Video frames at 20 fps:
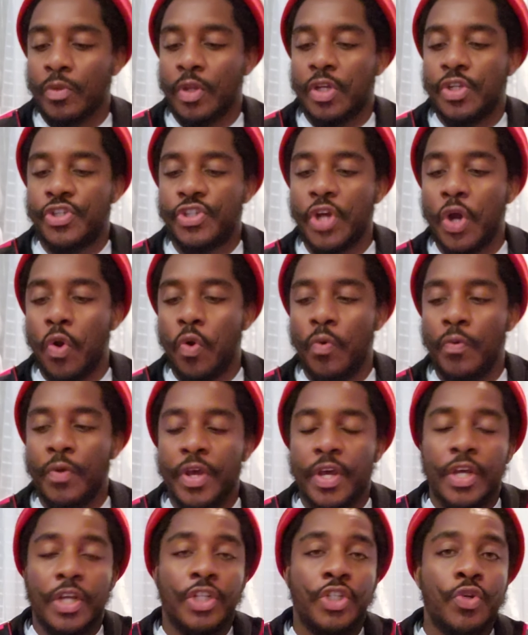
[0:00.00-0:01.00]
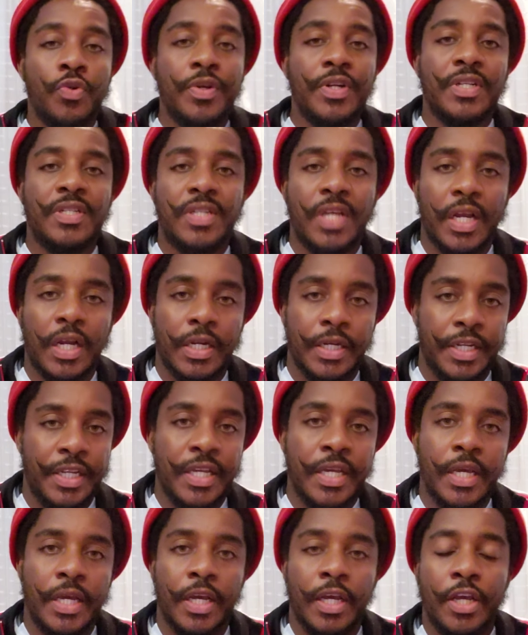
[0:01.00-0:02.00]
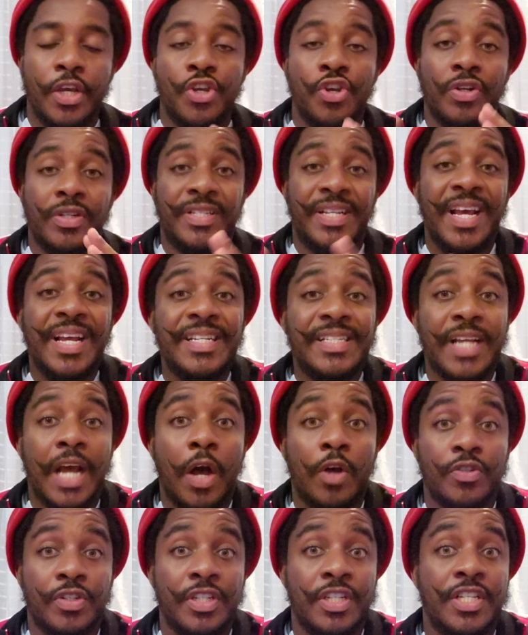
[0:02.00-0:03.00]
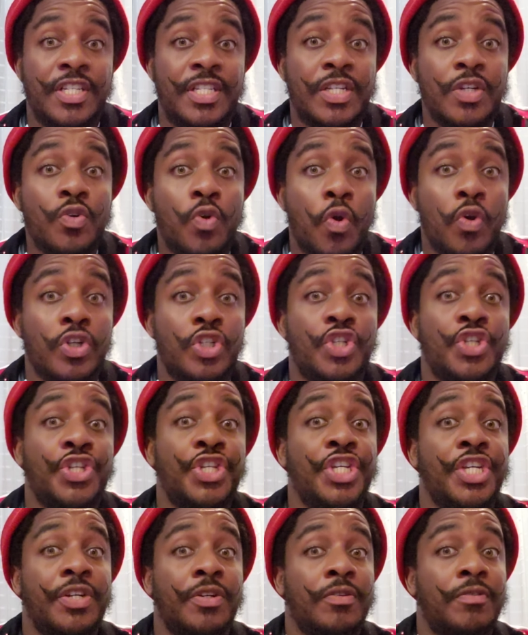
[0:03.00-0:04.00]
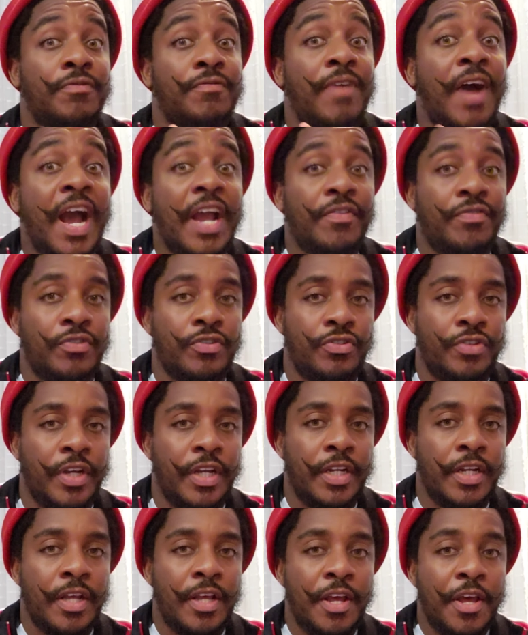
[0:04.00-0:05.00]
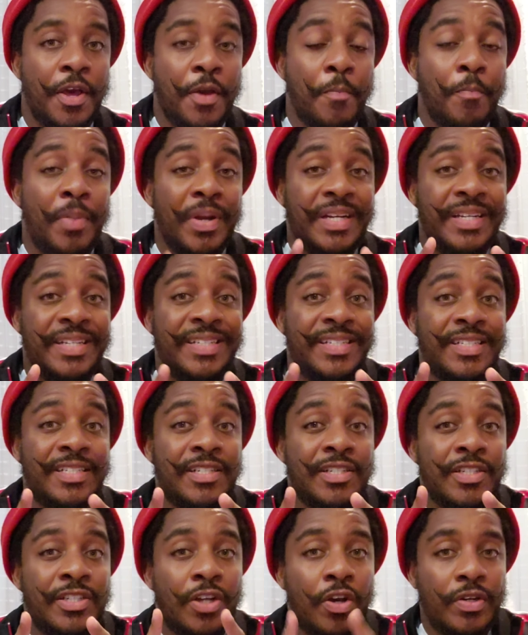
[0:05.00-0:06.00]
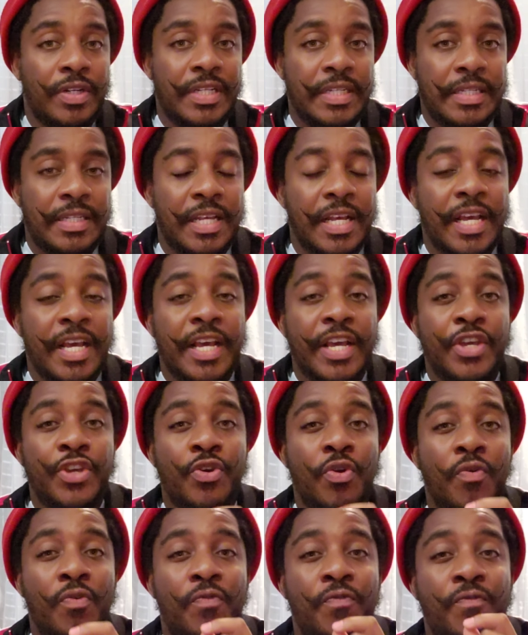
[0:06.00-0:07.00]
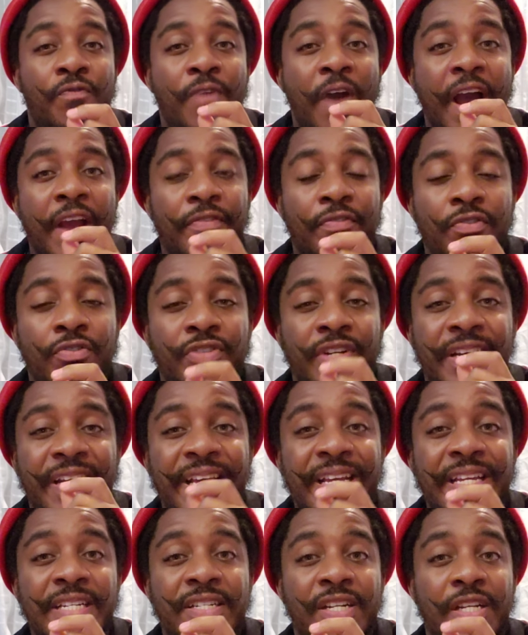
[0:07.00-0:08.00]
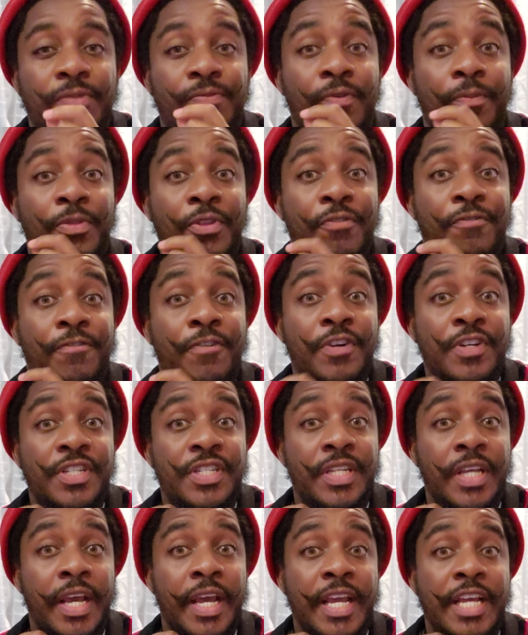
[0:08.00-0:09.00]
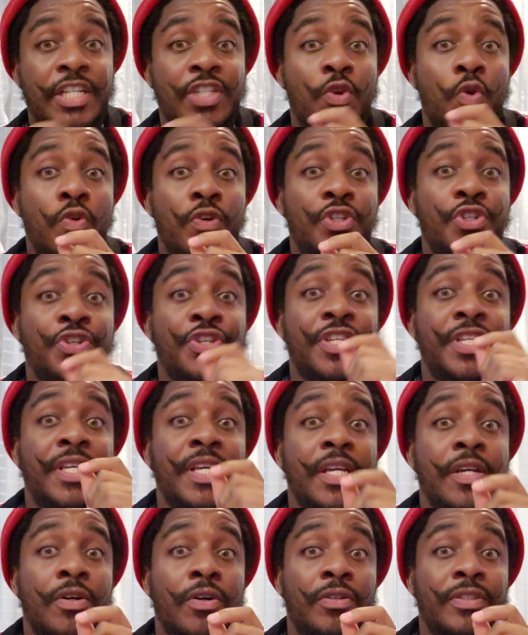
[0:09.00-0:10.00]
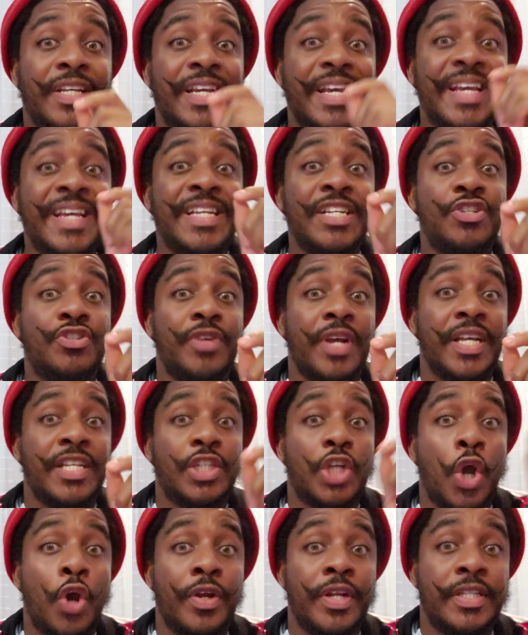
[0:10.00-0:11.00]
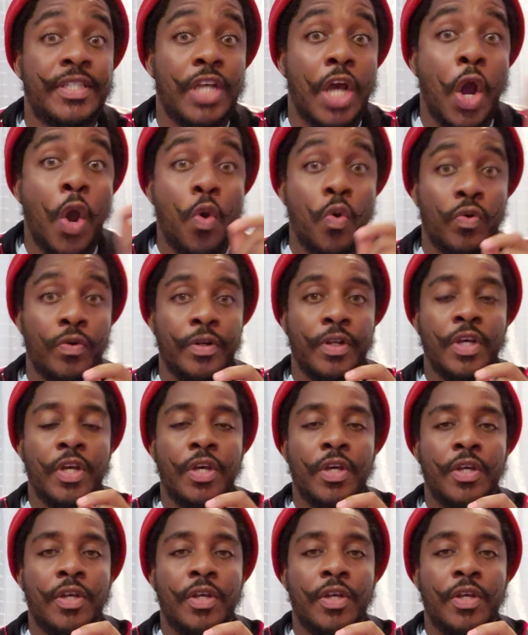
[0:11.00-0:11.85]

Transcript: So during the second year, your 10,000 is still going to yield 500, but notice your 500 interest from the first year is going to yield interest on its own.